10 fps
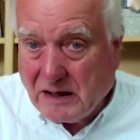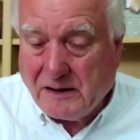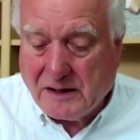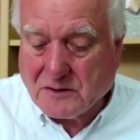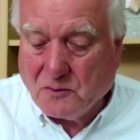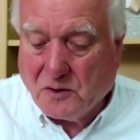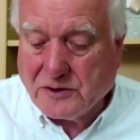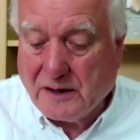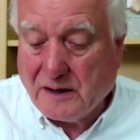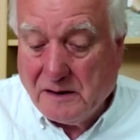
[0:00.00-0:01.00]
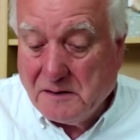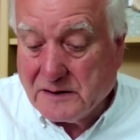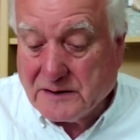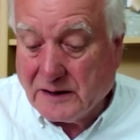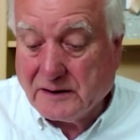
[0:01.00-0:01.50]
in this quarter,
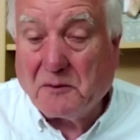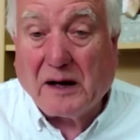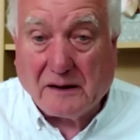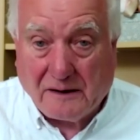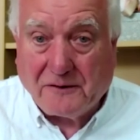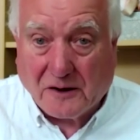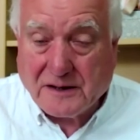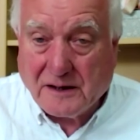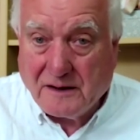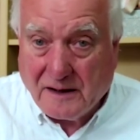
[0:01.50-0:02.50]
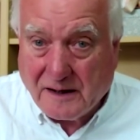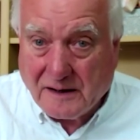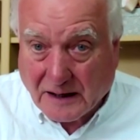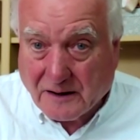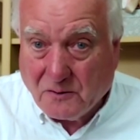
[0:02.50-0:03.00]
if not in the
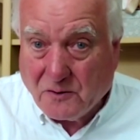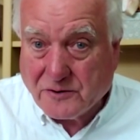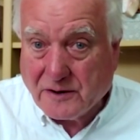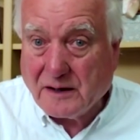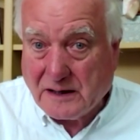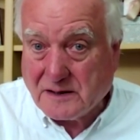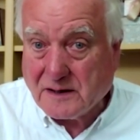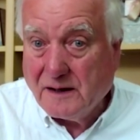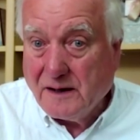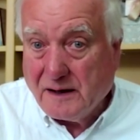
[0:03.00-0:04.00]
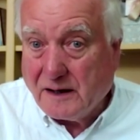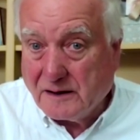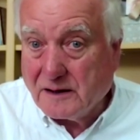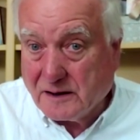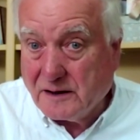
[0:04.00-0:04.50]
second quarter, at least in
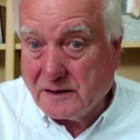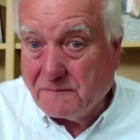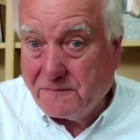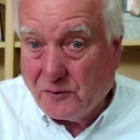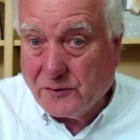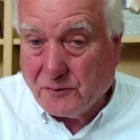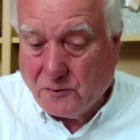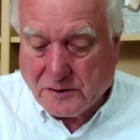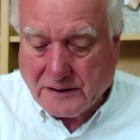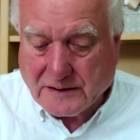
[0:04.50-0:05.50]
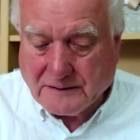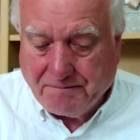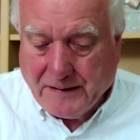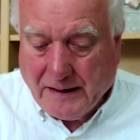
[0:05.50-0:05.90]
the third and fourth quarters.